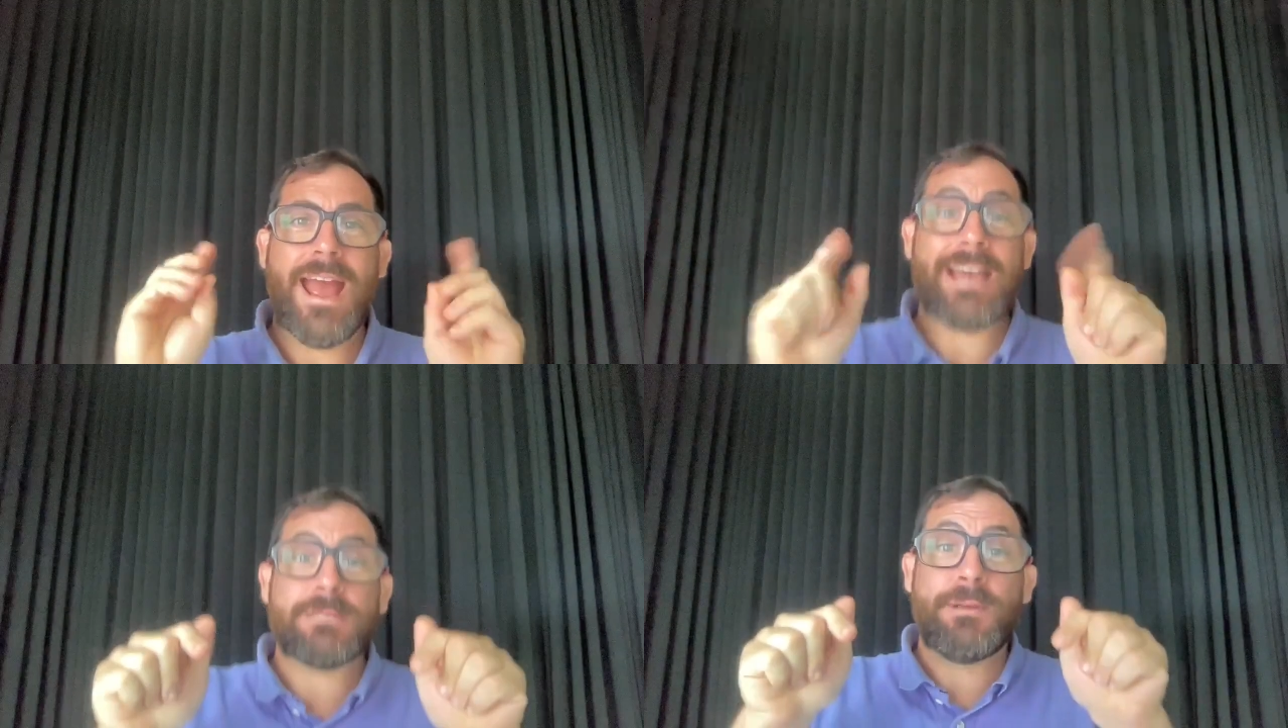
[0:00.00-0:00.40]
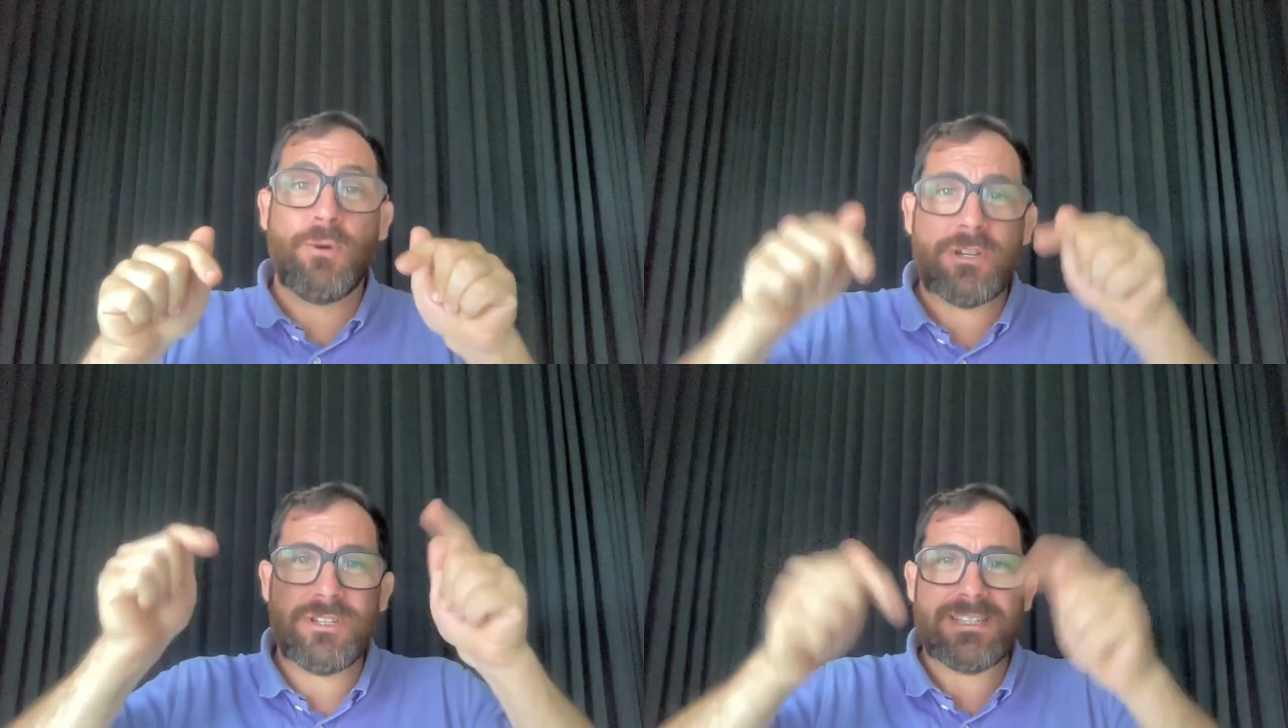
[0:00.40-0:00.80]
Ask me
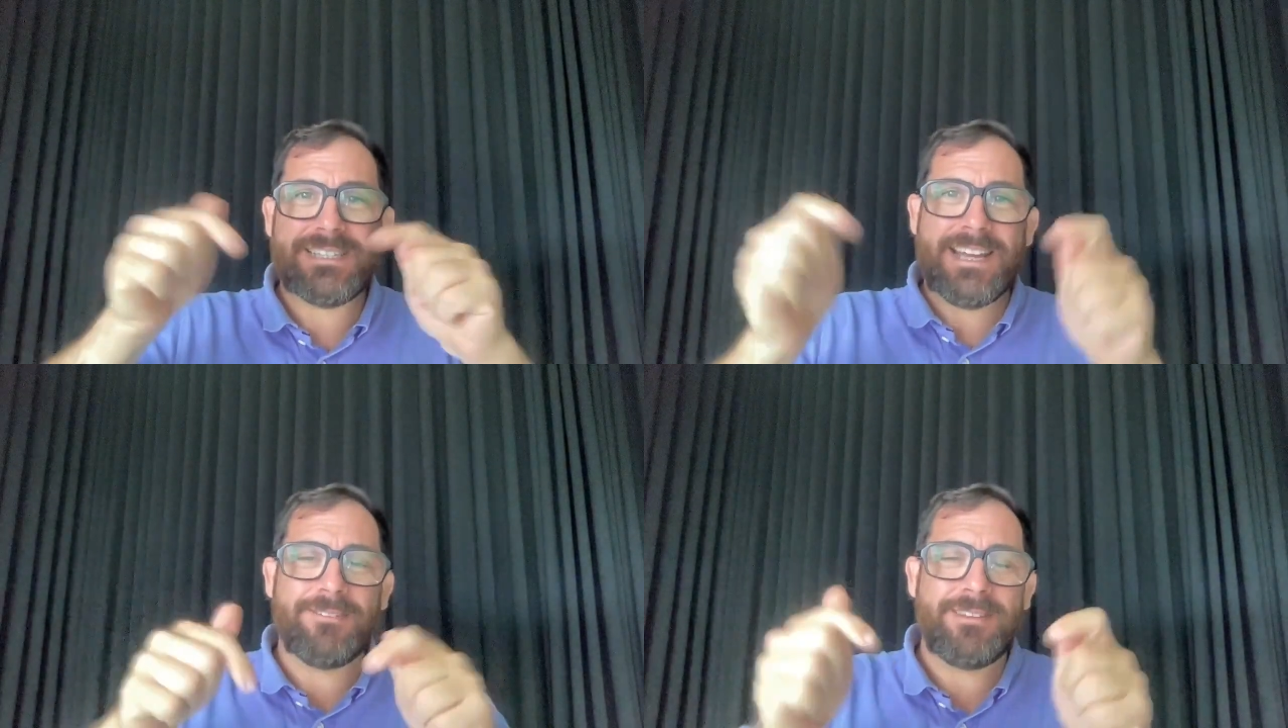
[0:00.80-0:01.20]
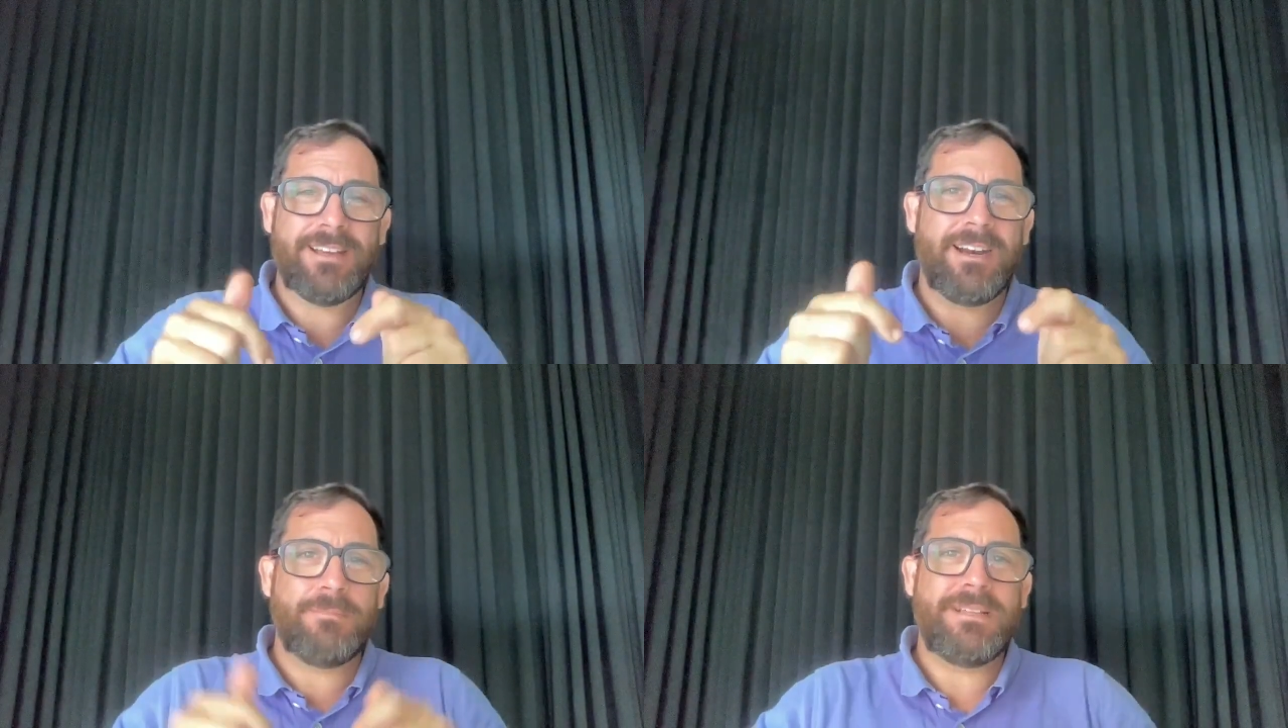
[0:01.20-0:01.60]
questions down in the
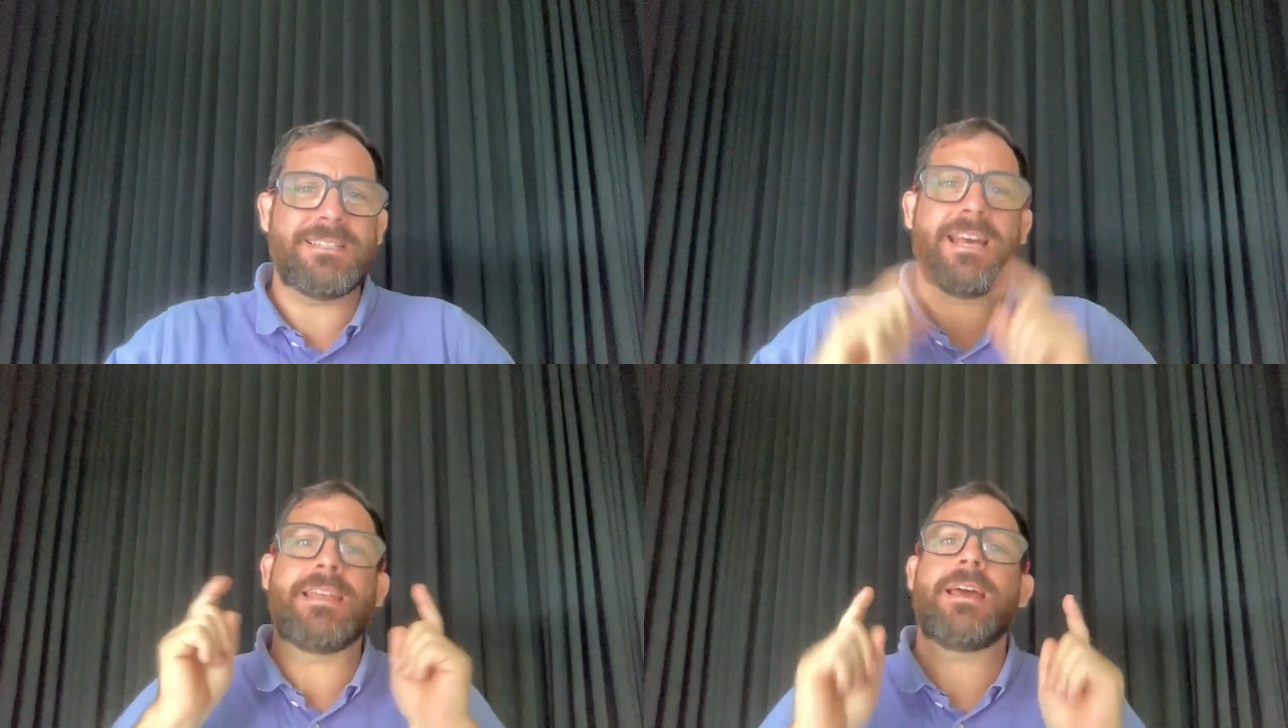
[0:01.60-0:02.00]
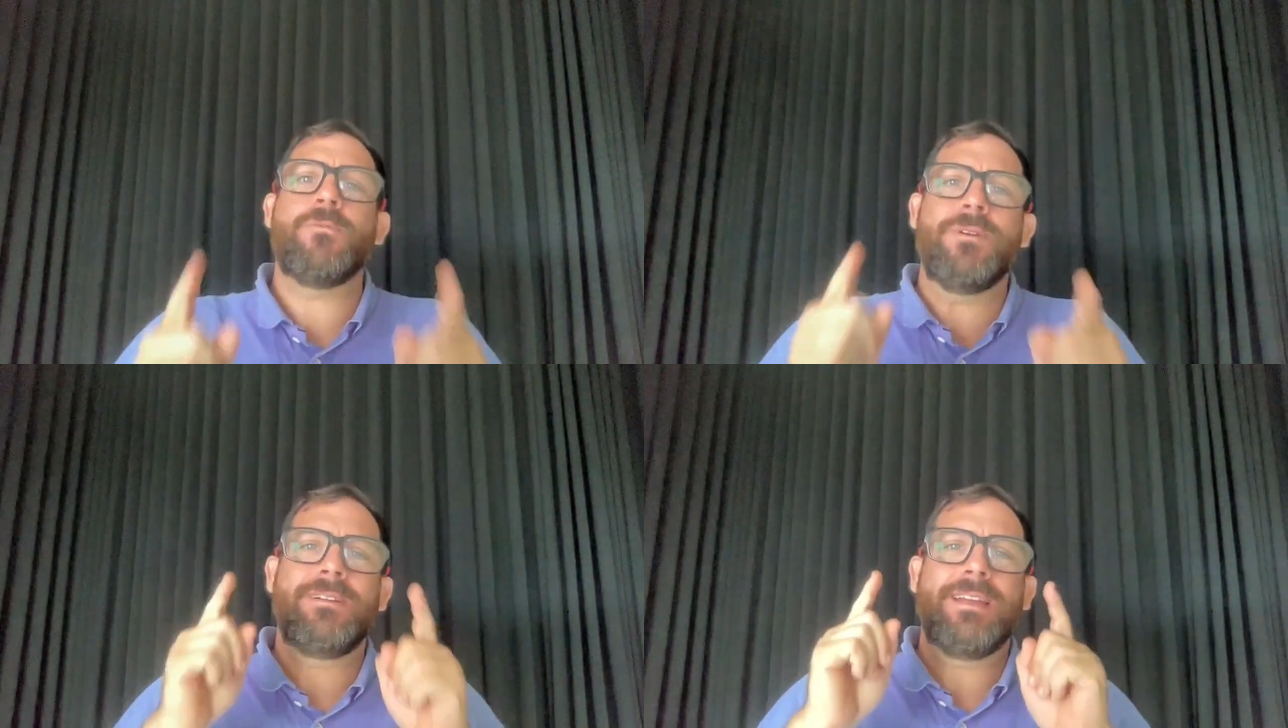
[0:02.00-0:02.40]
comments and I
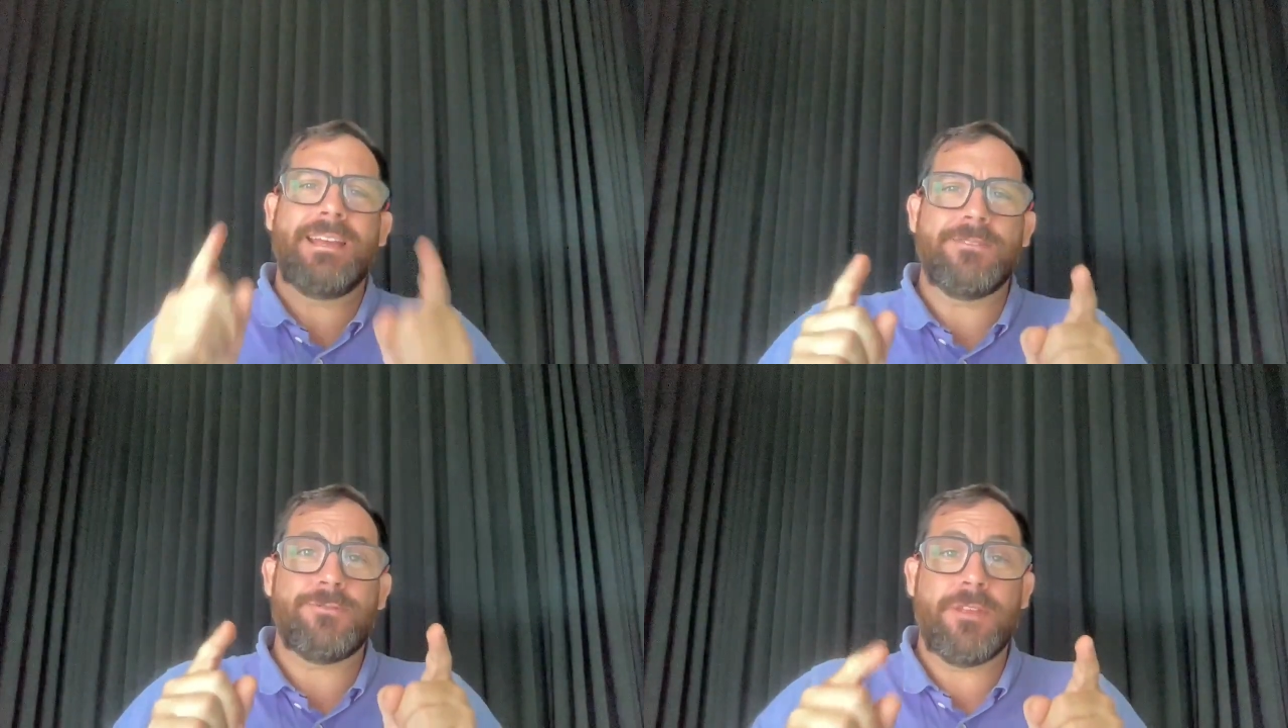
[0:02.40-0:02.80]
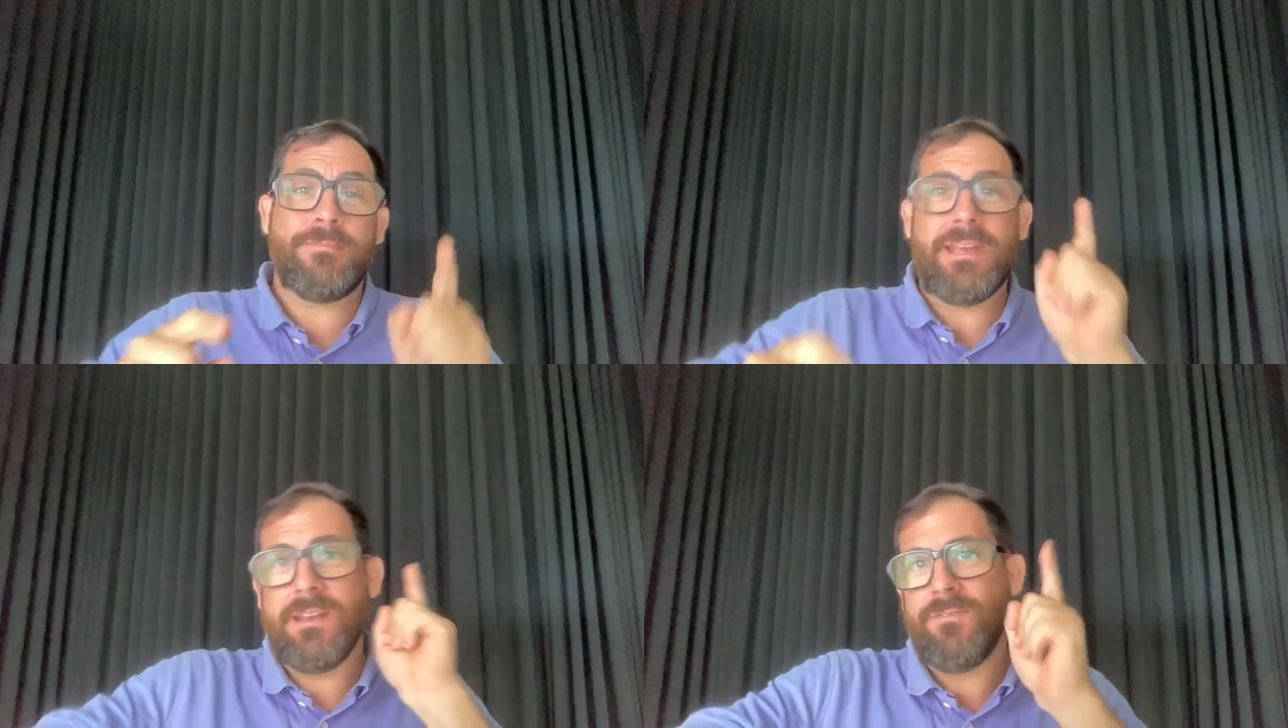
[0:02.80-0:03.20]
will answer
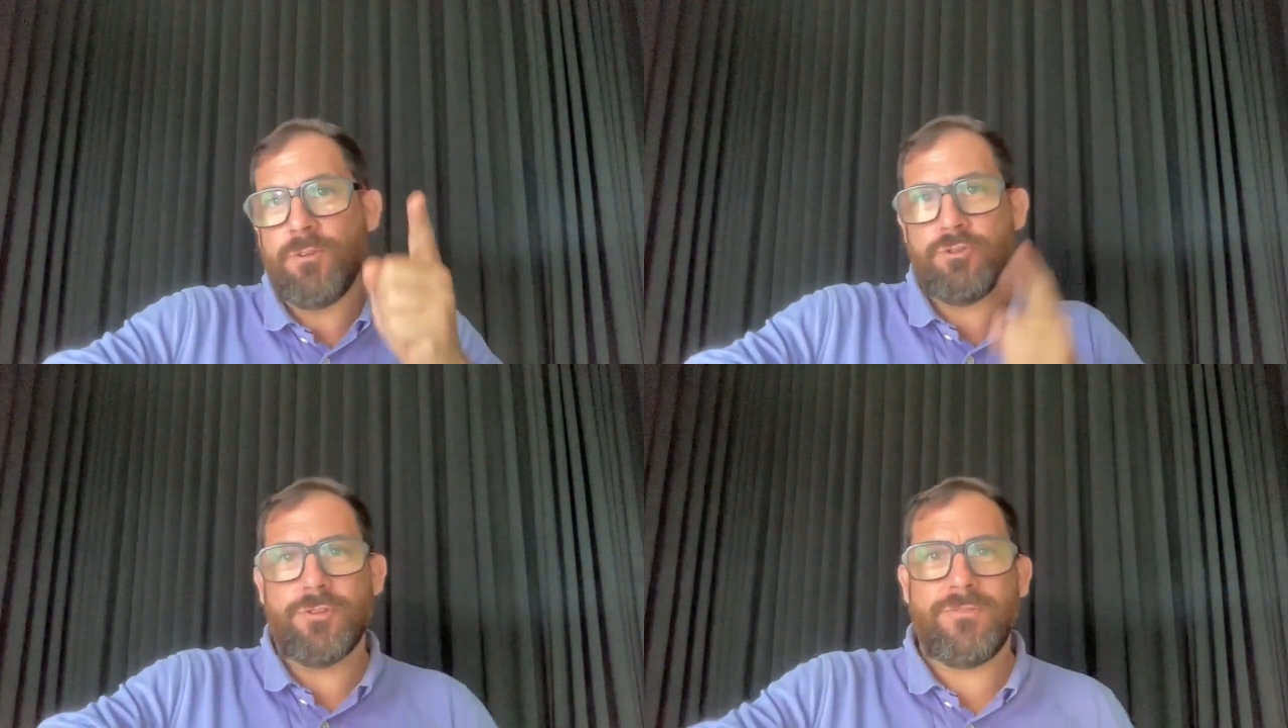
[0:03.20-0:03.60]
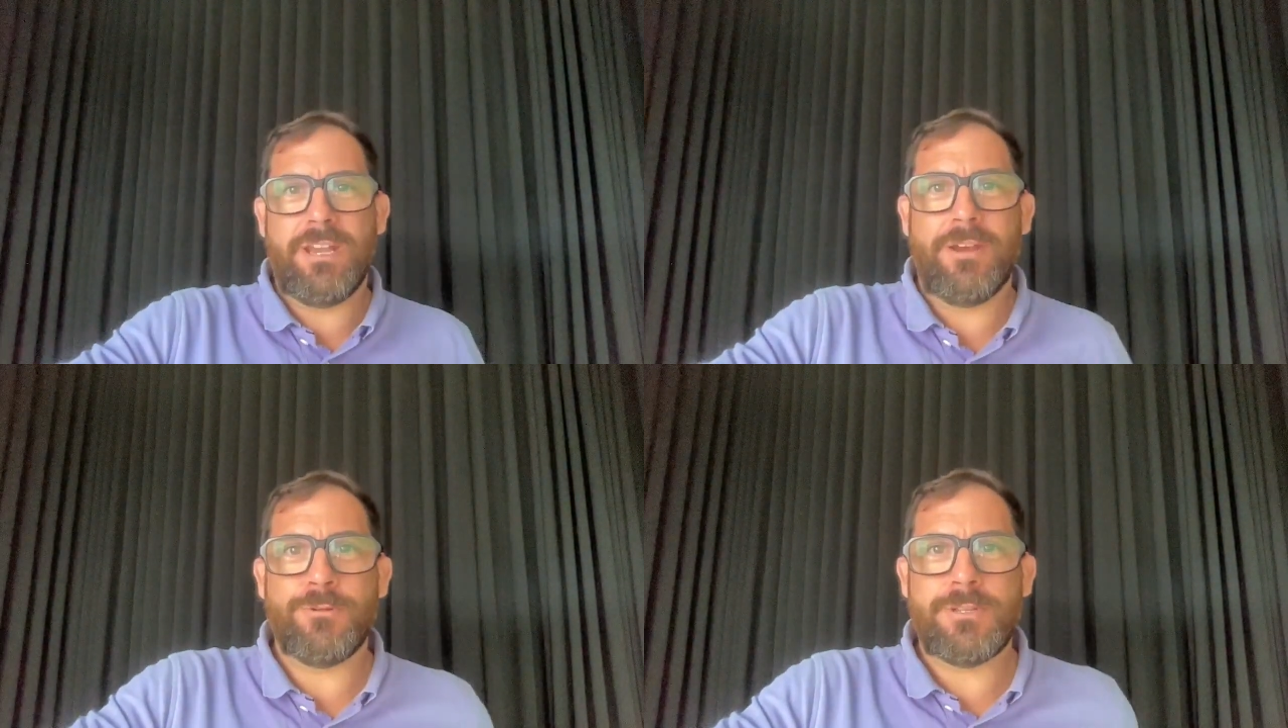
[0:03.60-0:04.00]
them in future
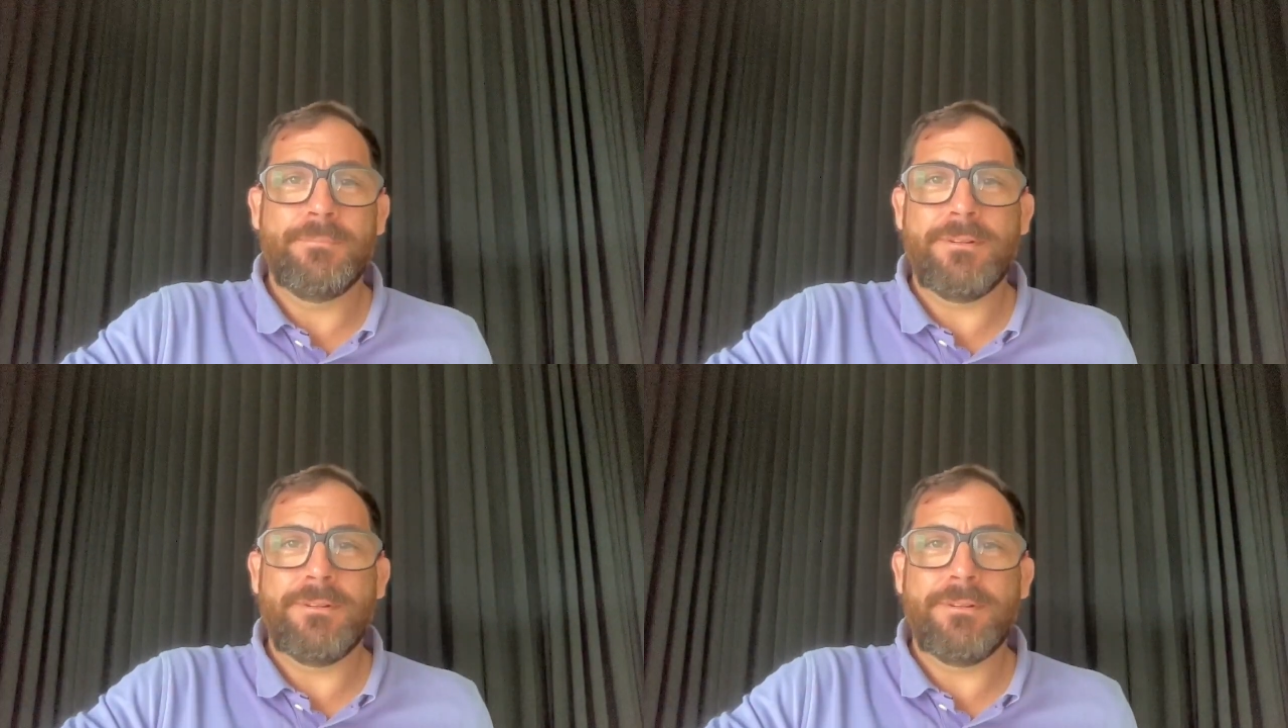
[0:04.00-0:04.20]
videos.